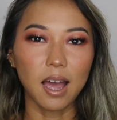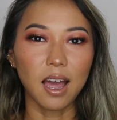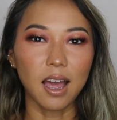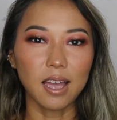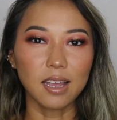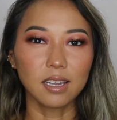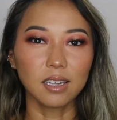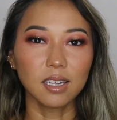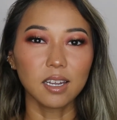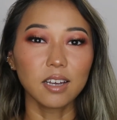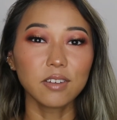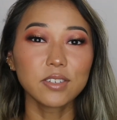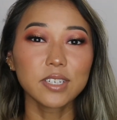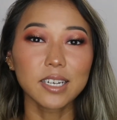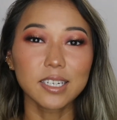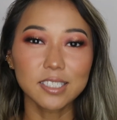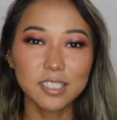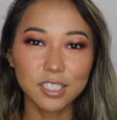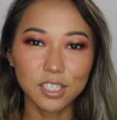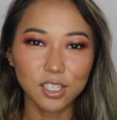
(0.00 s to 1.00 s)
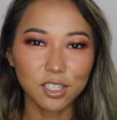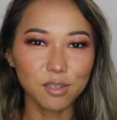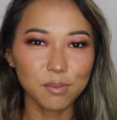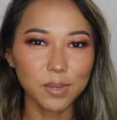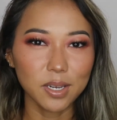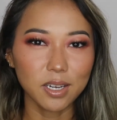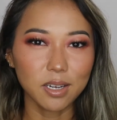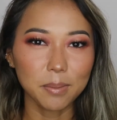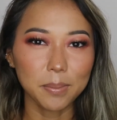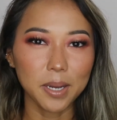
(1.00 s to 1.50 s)
I love testing new
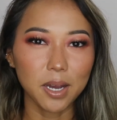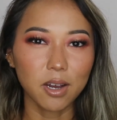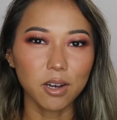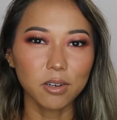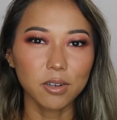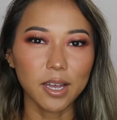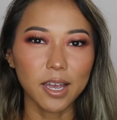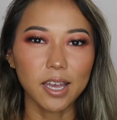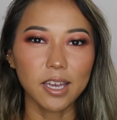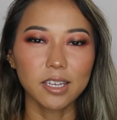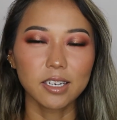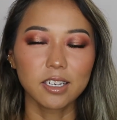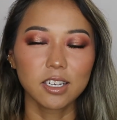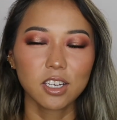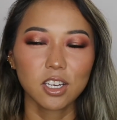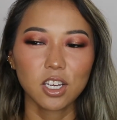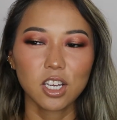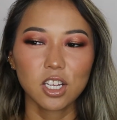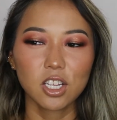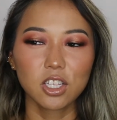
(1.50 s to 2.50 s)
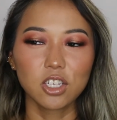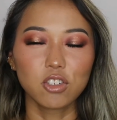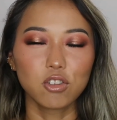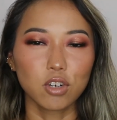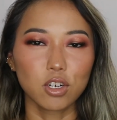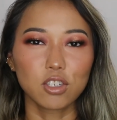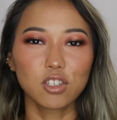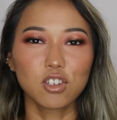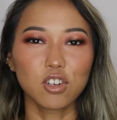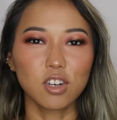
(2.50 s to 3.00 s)
makeup out, and the
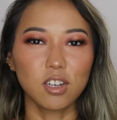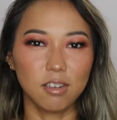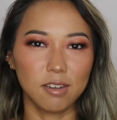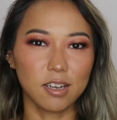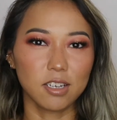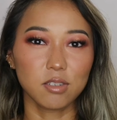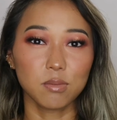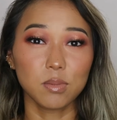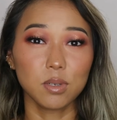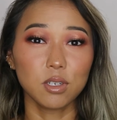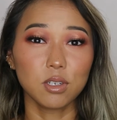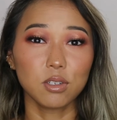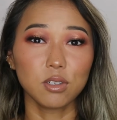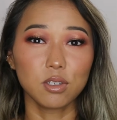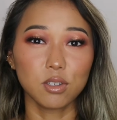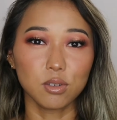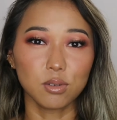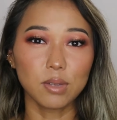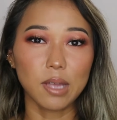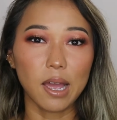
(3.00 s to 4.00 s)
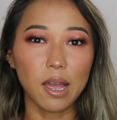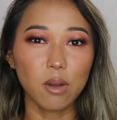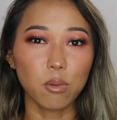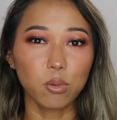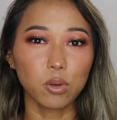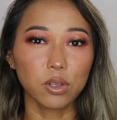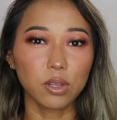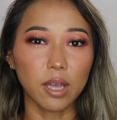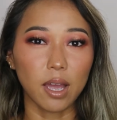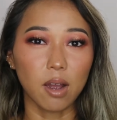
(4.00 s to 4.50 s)
drugstore allows me to do that
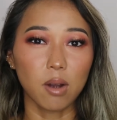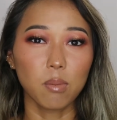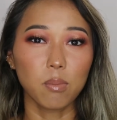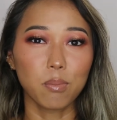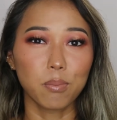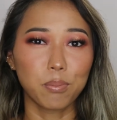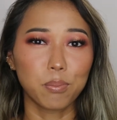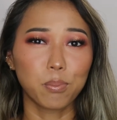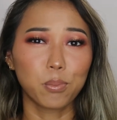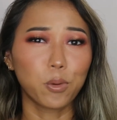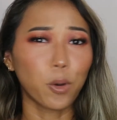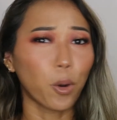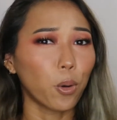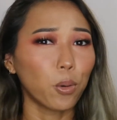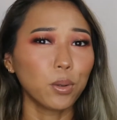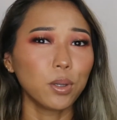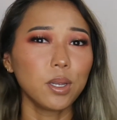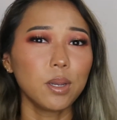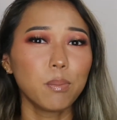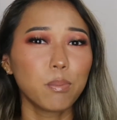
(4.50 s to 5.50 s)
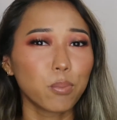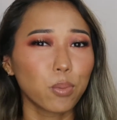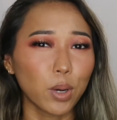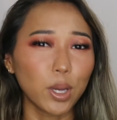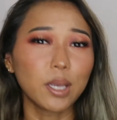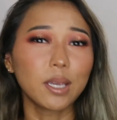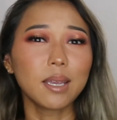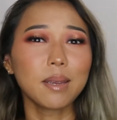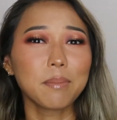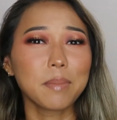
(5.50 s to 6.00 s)
without totally
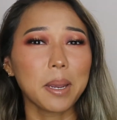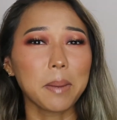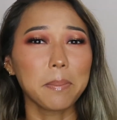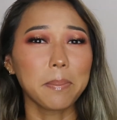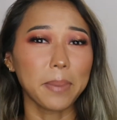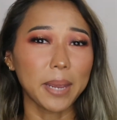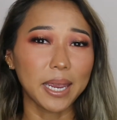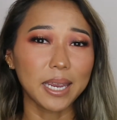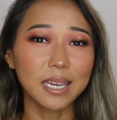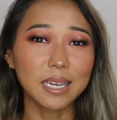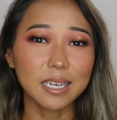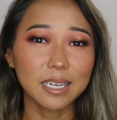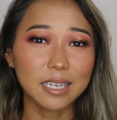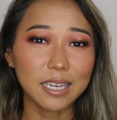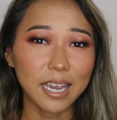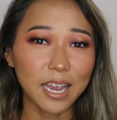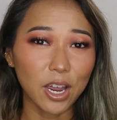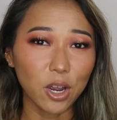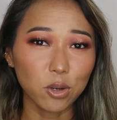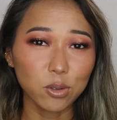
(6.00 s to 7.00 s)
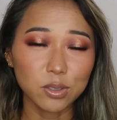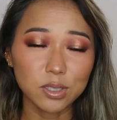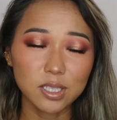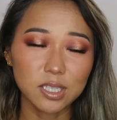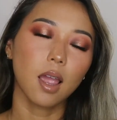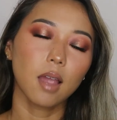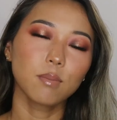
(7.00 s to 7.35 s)
breaking my bank account.